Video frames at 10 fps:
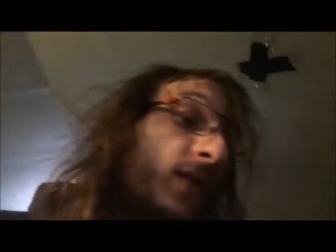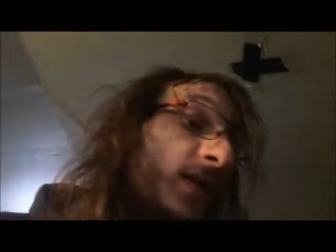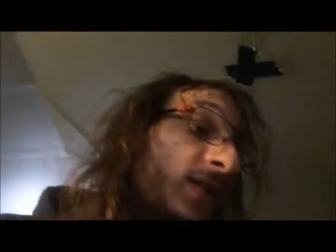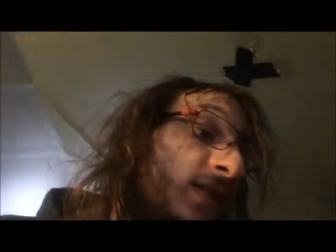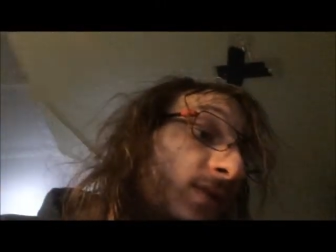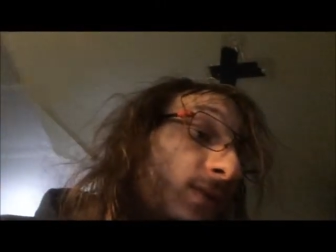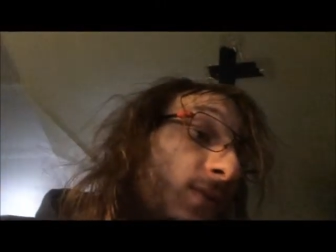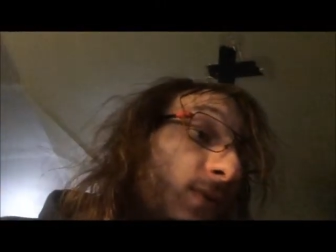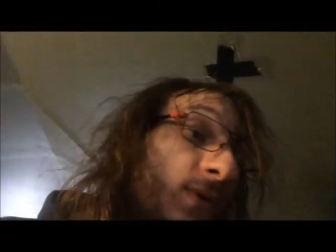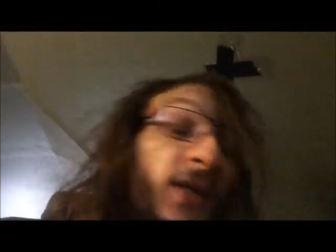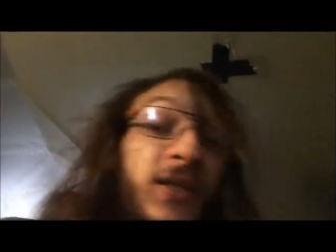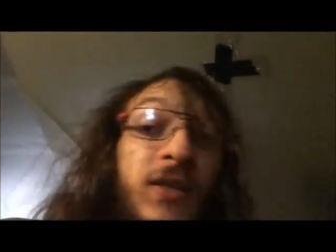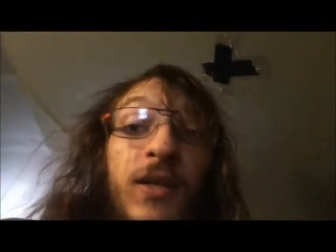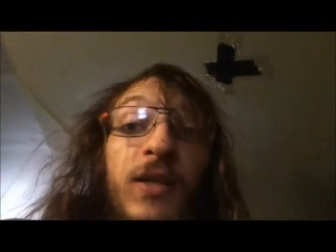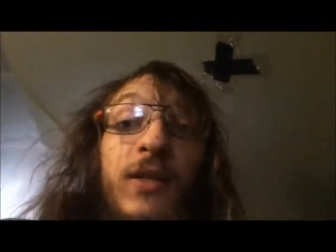when this when this
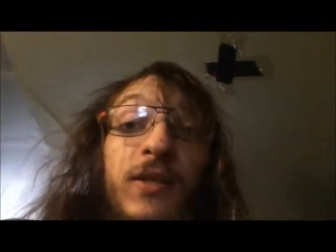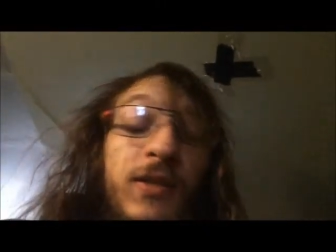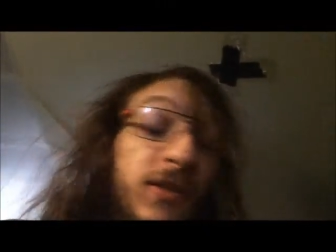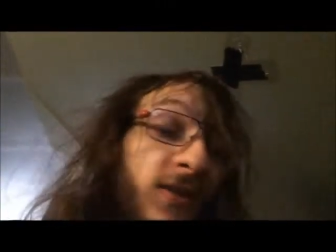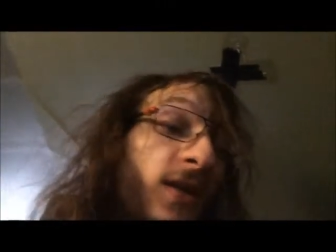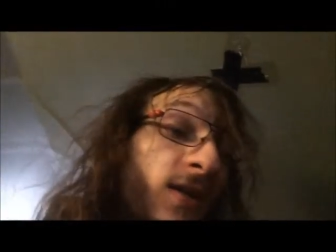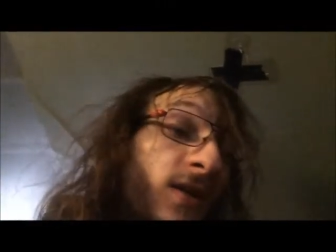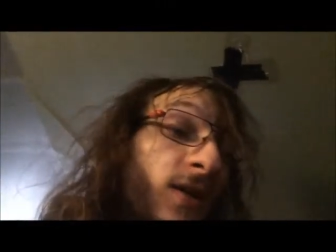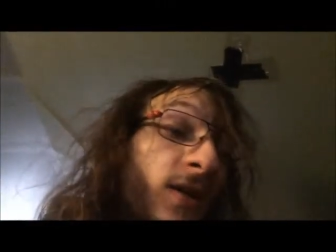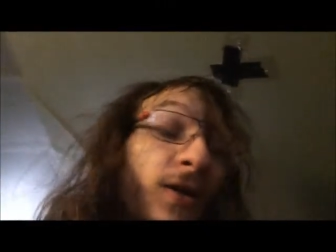series is done,